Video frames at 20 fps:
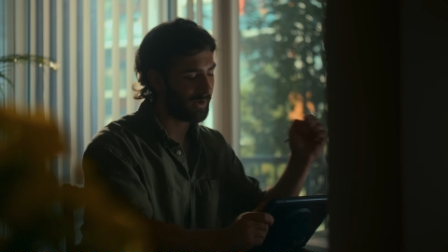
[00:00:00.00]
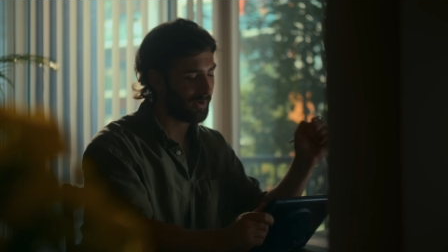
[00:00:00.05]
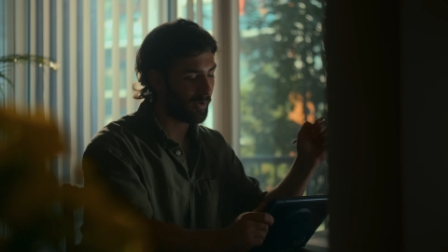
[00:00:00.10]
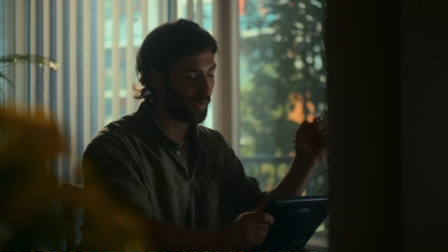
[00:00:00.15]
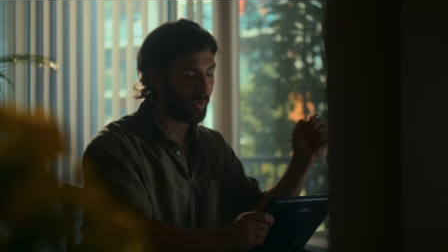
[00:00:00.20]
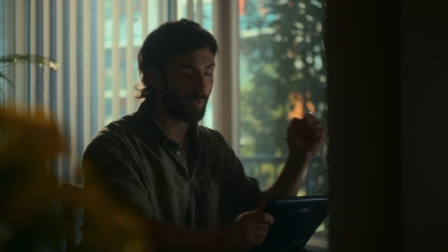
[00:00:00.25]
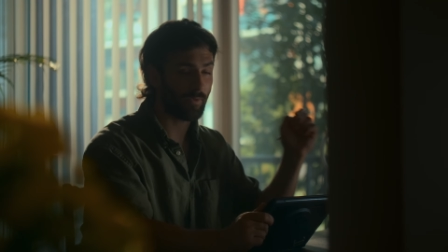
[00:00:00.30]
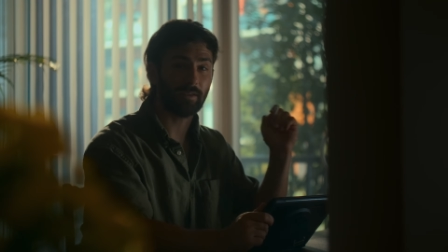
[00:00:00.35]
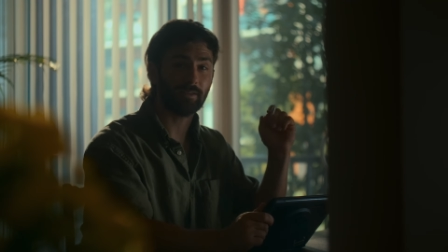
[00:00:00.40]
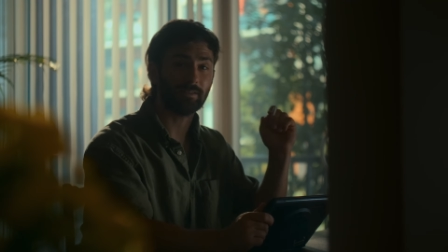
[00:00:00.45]

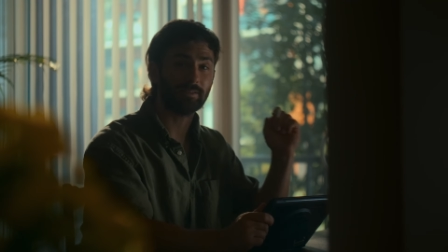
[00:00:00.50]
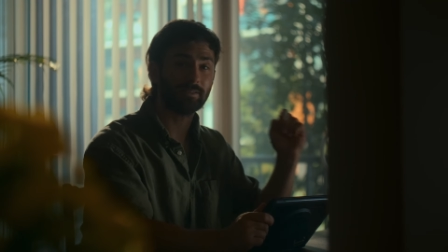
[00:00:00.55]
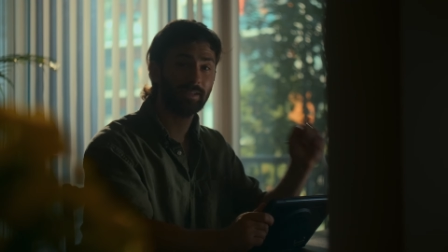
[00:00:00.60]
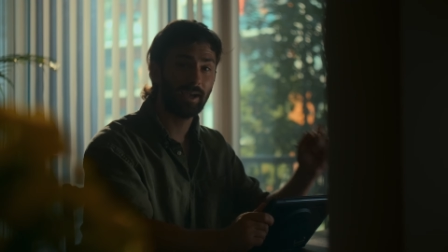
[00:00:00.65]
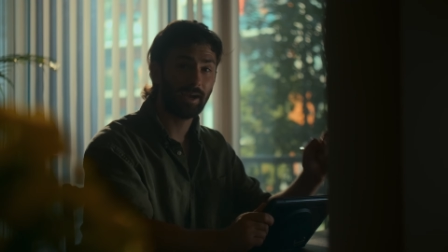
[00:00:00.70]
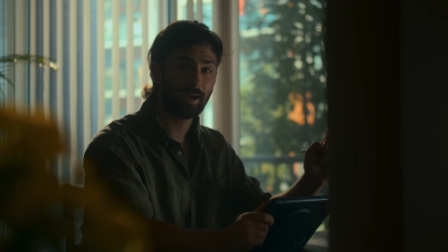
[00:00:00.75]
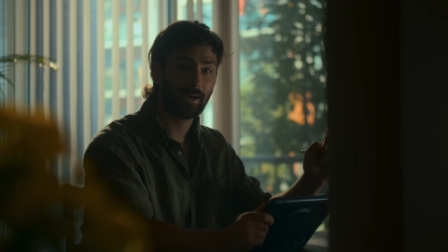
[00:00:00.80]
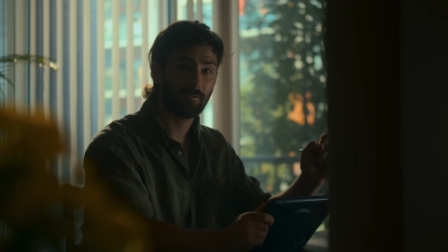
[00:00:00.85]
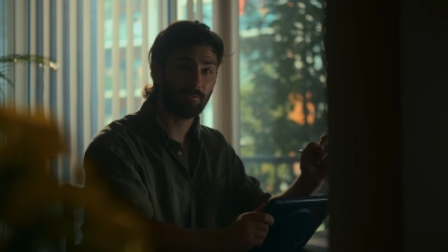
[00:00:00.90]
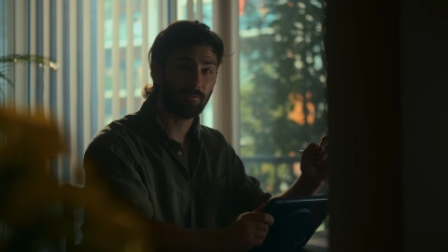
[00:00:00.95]
on the
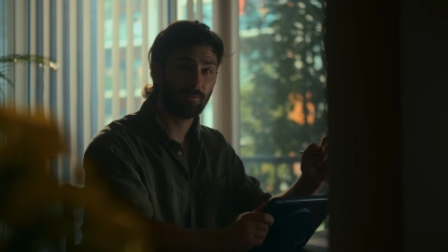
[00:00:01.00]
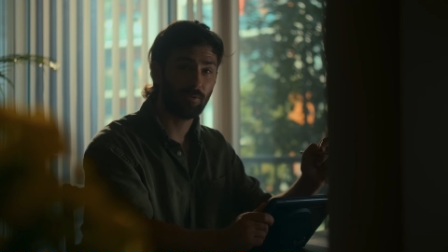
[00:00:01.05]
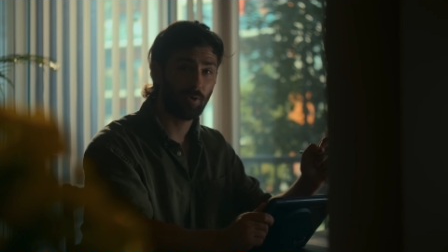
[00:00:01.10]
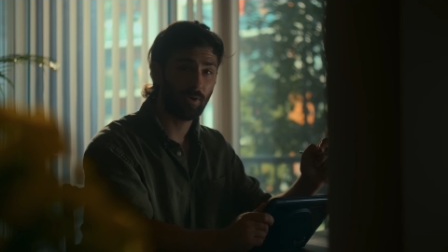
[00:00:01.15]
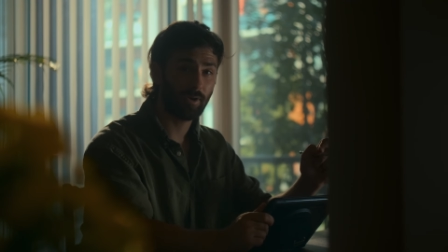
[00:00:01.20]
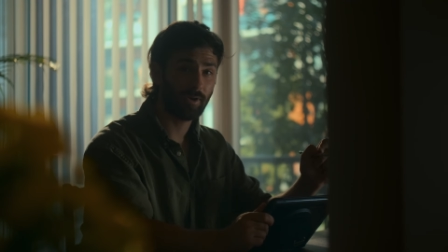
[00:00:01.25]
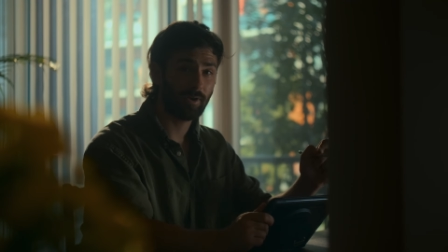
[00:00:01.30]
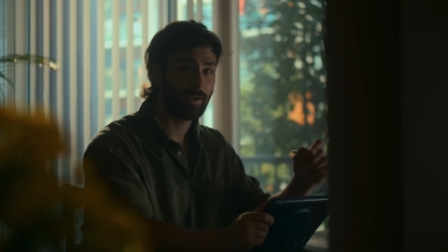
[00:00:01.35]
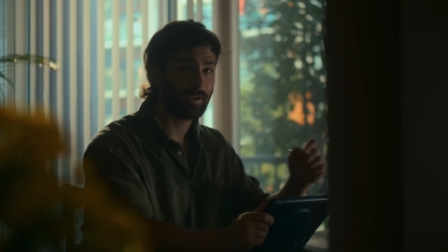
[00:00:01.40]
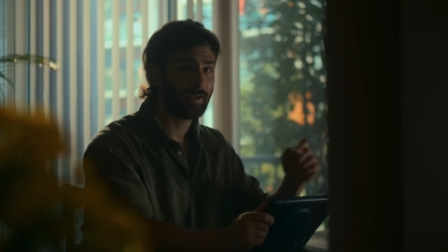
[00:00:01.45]
second
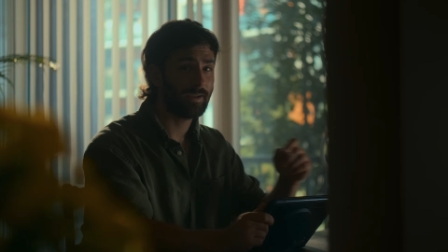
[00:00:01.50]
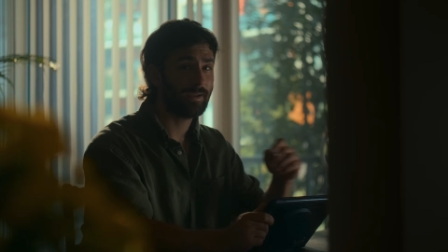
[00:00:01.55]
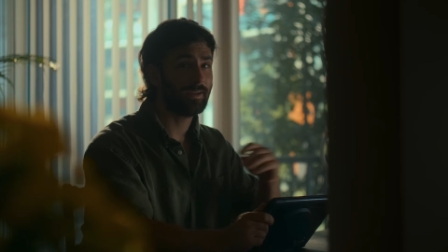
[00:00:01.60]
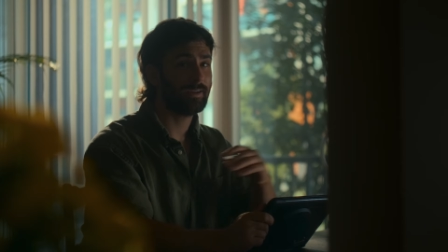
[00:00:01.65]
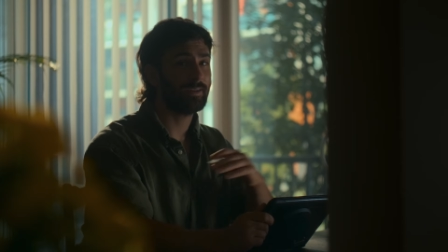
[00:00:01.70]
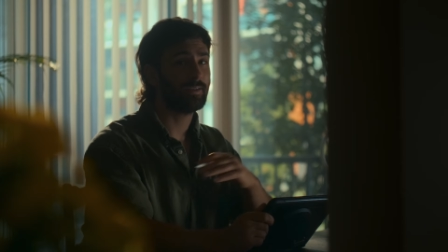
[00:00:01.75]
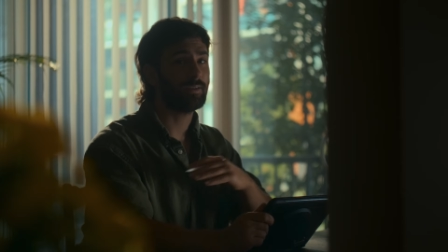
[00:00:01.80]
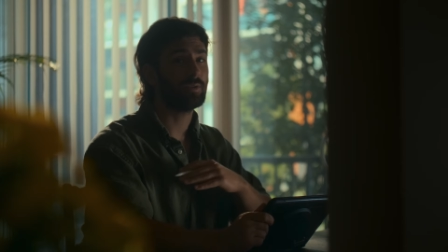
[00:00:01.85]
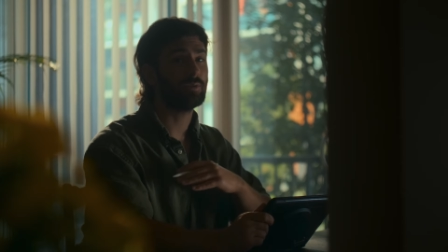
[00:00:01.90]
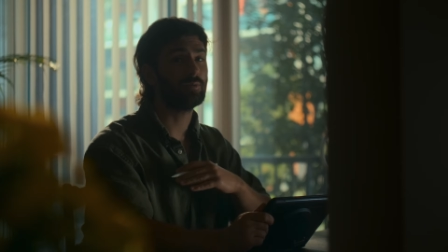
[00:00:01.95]
floor,
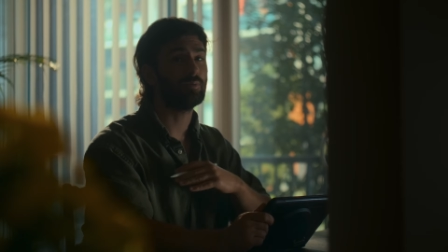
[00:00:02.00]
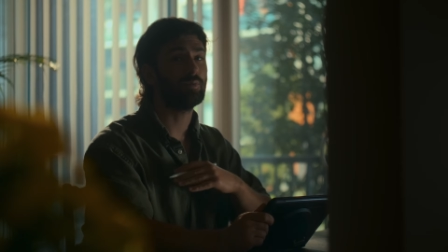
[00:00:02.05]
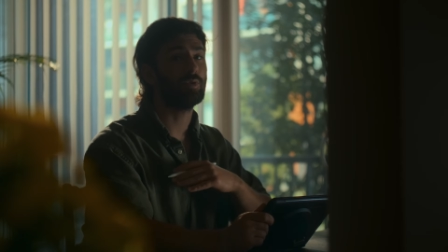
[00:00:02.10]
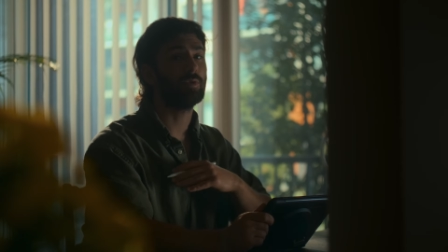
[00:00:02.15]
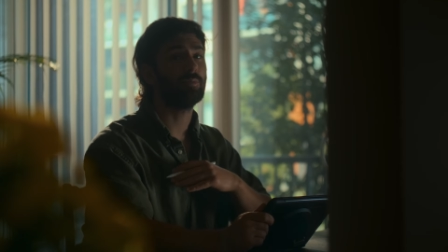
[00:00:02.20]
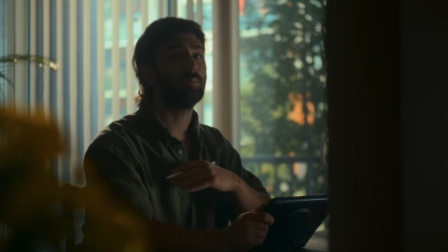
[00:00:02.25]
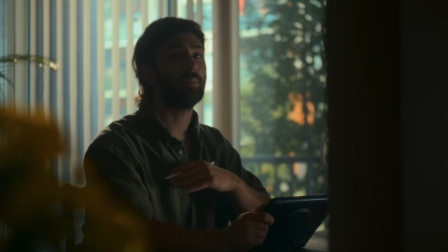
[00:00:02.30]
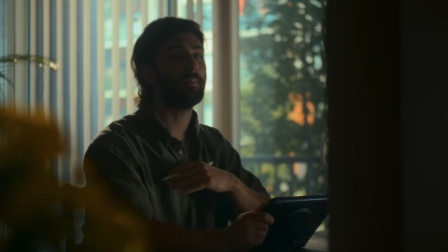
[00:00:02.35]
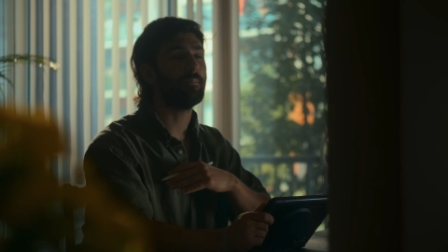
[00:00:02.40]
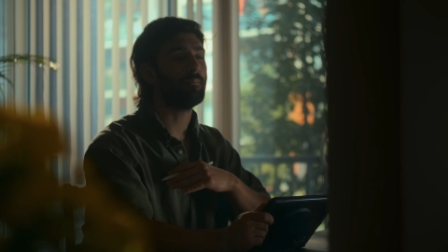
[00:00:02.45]
it
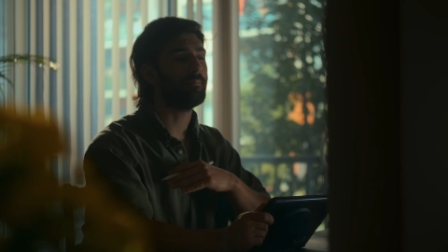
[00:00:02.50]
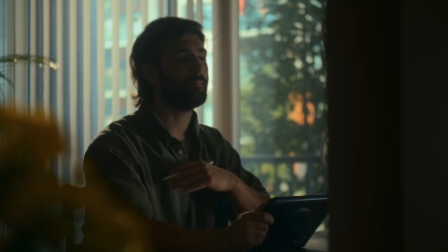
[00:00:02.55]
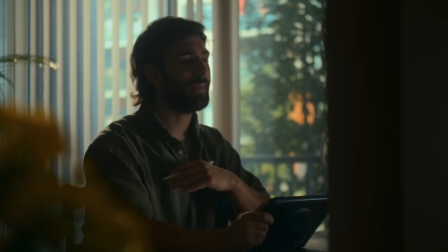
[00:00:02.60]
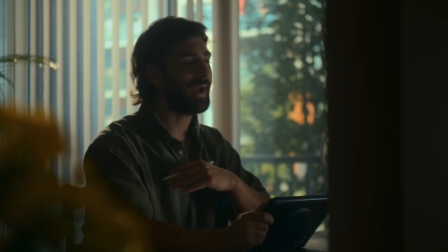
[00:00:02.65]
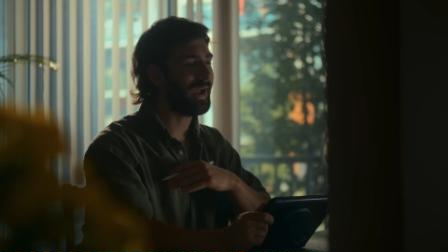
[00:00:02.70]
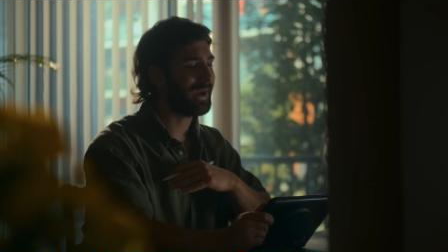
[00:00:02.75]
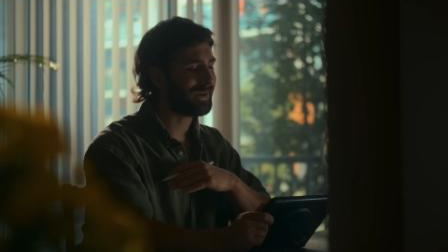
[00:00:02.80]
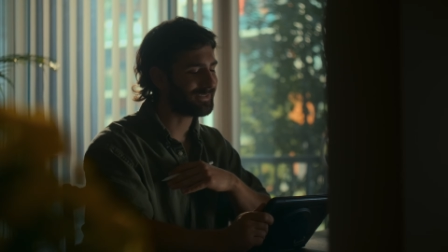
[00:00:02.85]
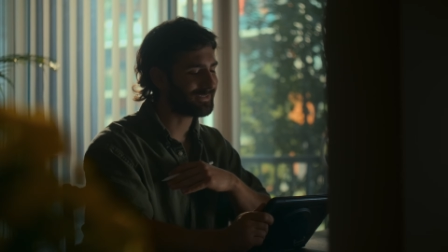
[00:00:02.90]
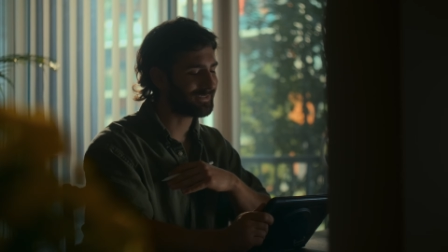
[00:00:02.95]
would be
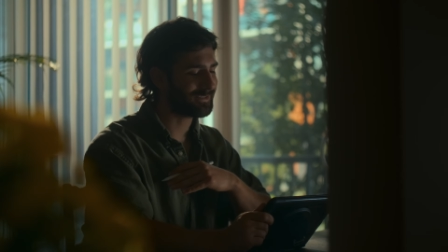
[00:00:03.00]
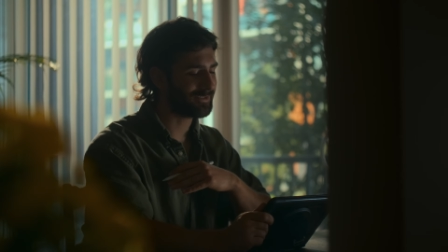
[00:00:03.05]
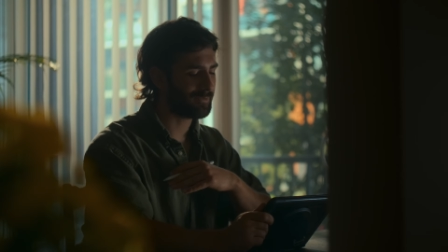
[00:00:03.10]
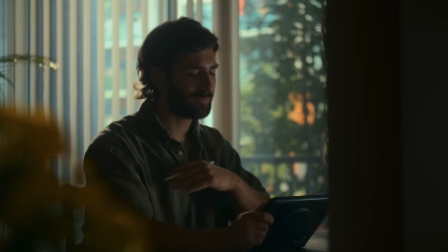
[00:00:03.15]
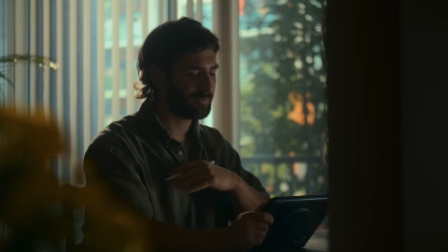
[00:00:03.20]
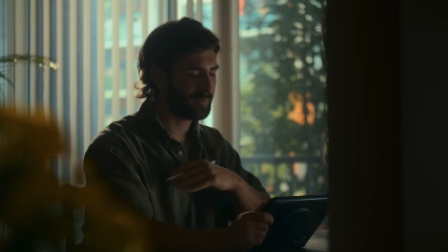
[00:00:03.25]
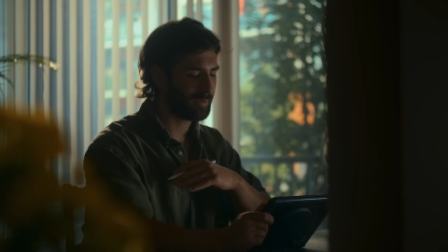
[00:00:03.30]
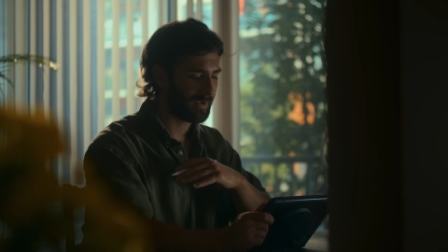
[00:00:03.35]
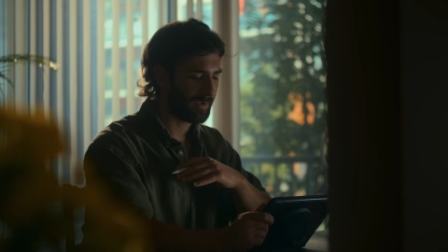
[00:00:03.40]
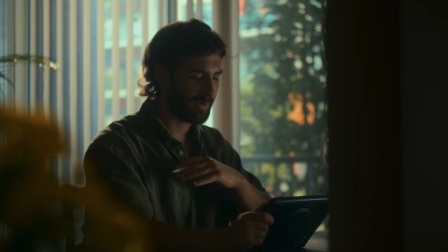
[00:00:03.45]

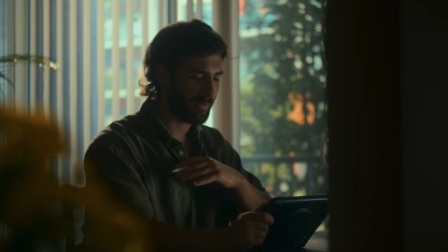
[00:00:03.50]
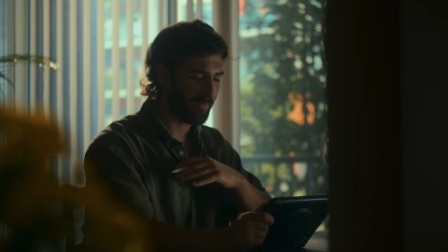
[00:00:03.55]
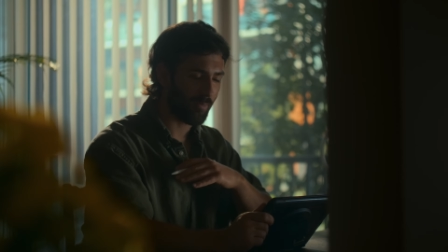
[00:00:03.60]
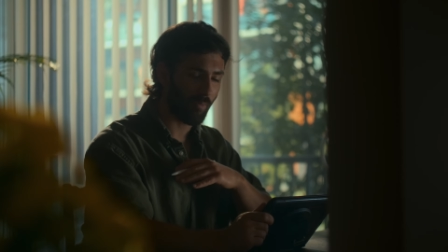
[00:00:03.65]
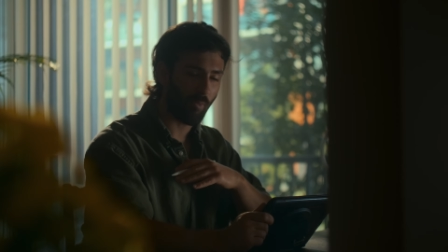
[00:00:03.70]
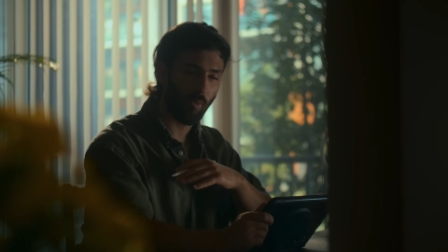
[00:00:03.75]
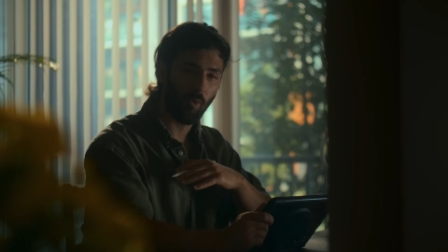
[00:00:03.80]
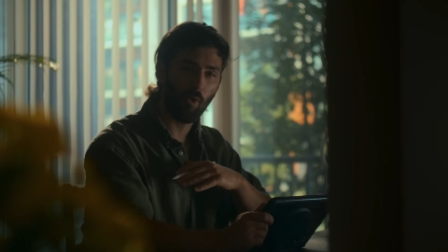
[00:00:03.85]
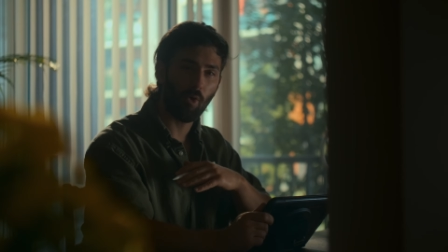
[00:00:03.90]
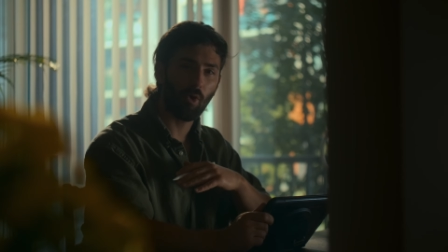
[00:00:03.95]
maximum
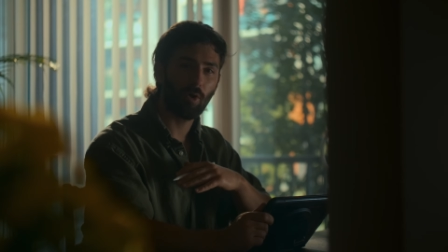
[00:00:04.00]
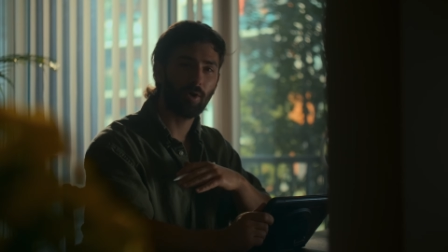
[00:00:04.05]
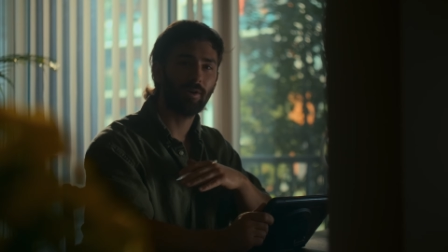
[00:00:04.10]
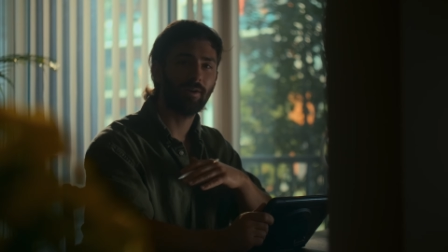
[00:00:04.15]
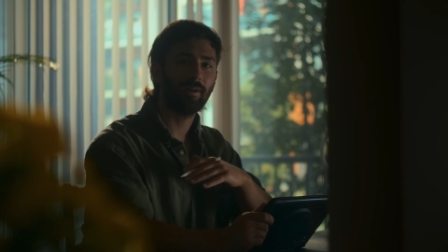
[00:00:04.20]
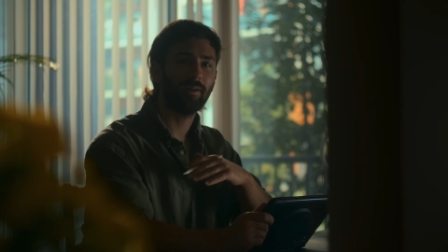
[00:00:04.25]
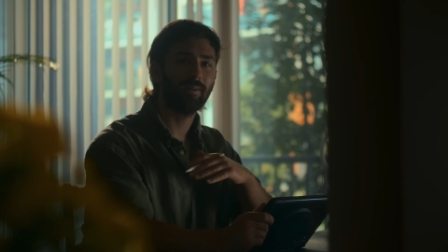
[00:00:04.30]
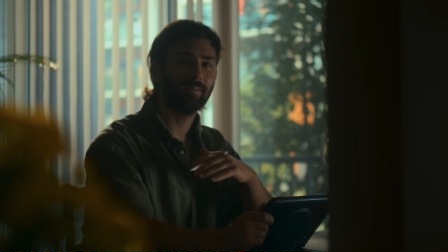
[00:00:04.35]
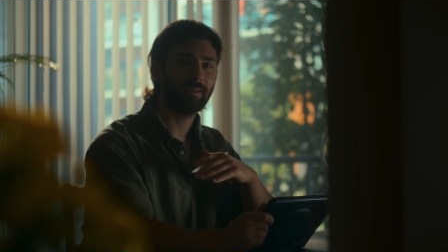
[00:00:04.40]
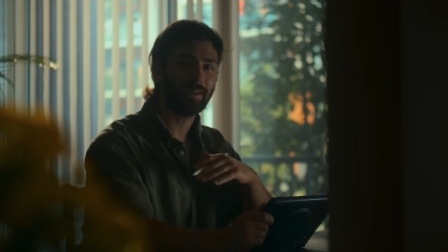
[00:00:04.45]
more